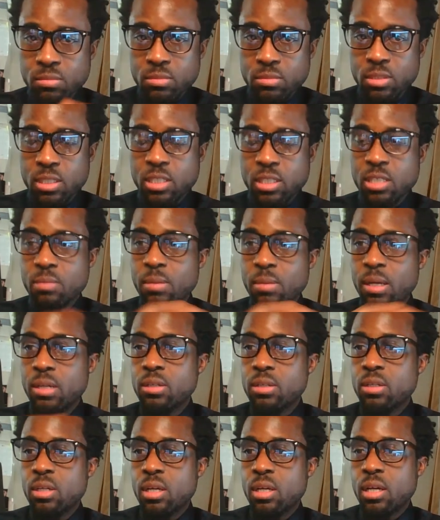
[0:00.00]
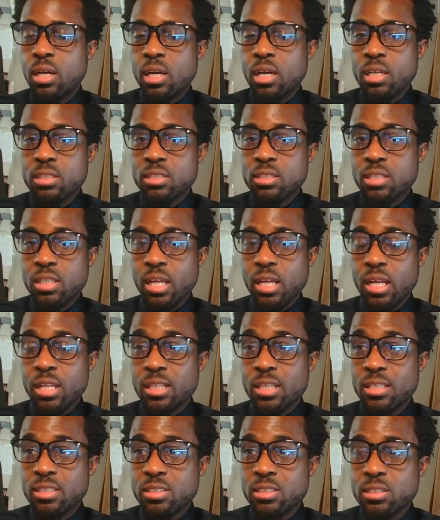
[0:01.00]
an email to that
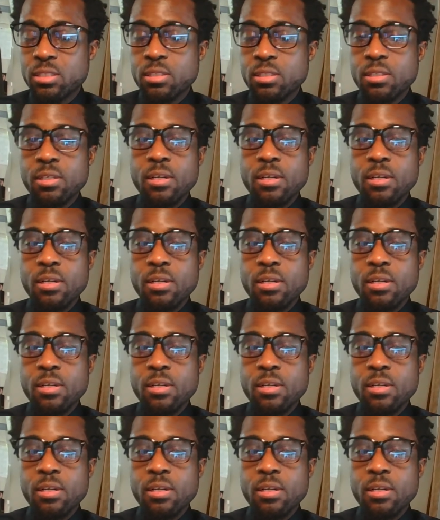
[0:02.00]
list.